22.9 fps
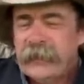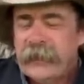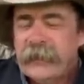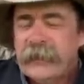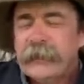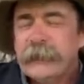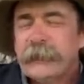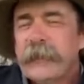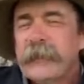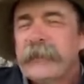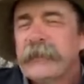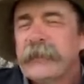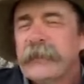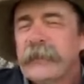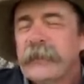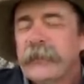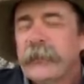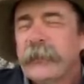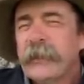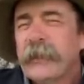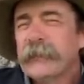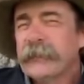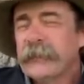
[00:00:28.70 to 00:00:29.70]
especially the
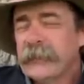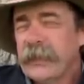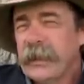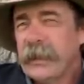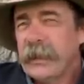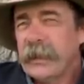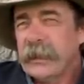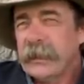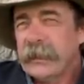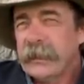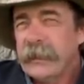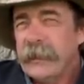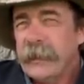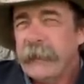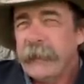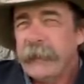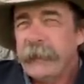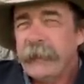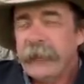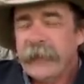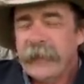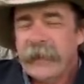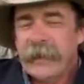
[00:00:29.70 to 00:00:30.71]
rough stock,
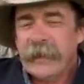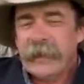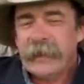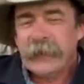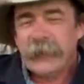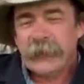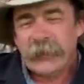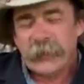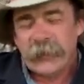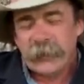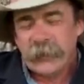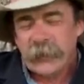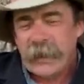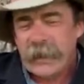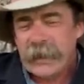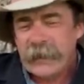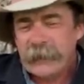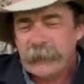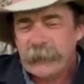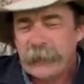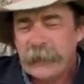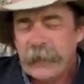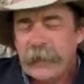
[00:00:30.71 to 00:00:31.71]
uh, whether
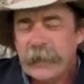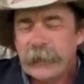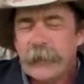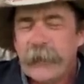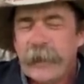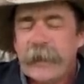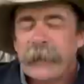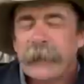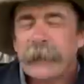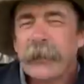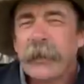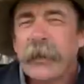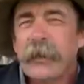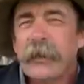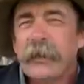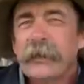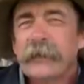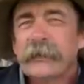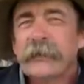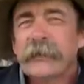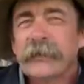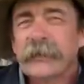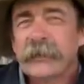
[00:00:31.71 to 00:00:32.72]
riding bareback
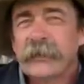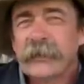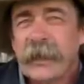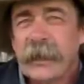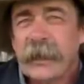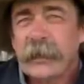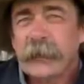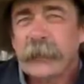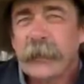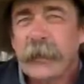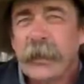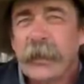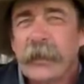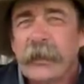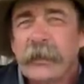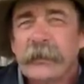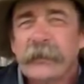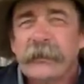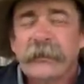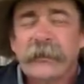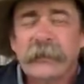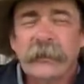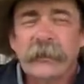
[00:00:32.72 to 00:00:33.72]
broncs or saddle
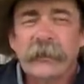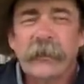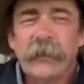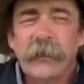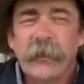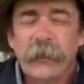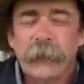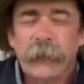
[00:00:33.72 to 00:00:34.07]
broncs or, or